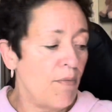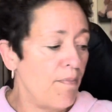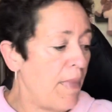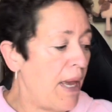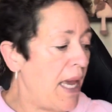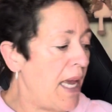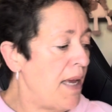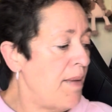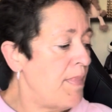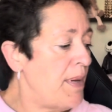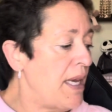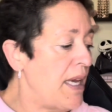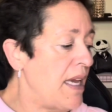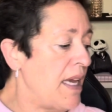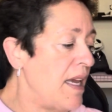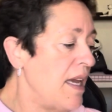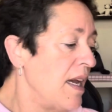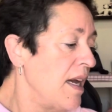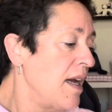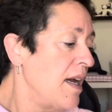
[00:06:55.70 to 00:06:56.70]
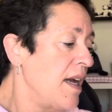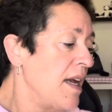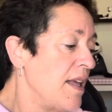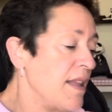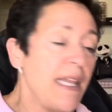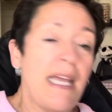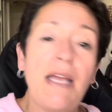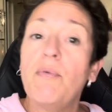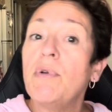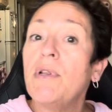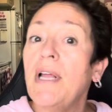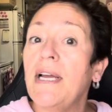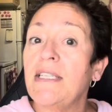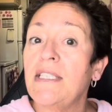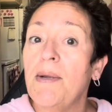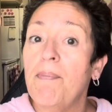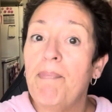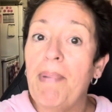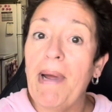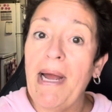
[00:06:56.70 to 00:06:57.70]
maybe they would like
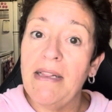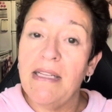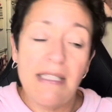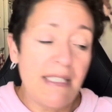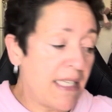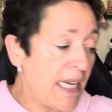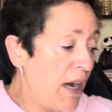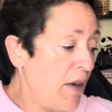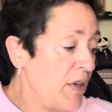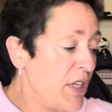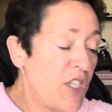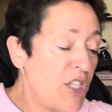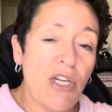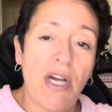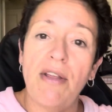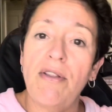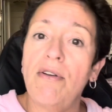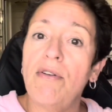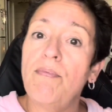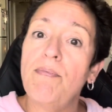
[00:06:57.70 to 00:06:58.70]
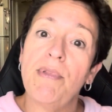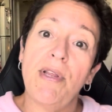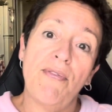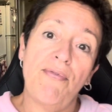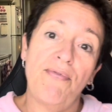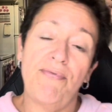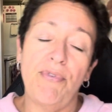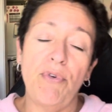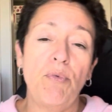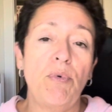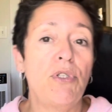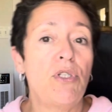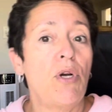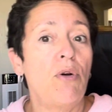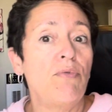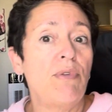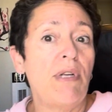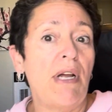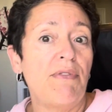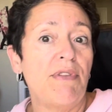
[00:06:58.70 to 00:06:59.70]
to balance out each other. The fruit would
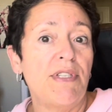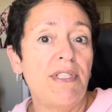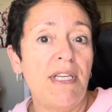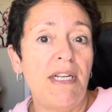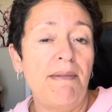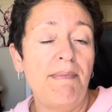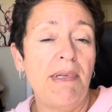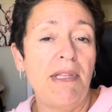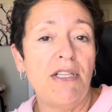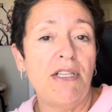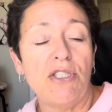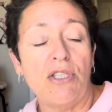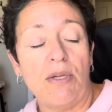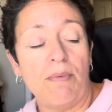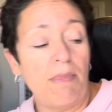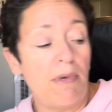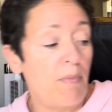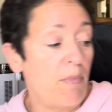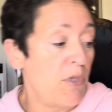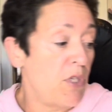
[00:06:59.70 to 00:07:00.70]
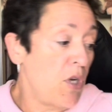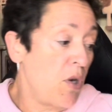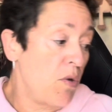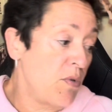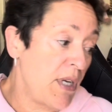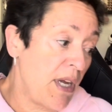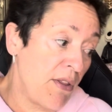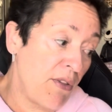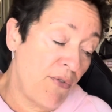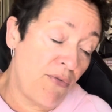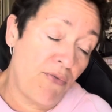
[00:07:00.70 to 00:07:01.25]
tone down the cinnamon. The cinnamon would tone down the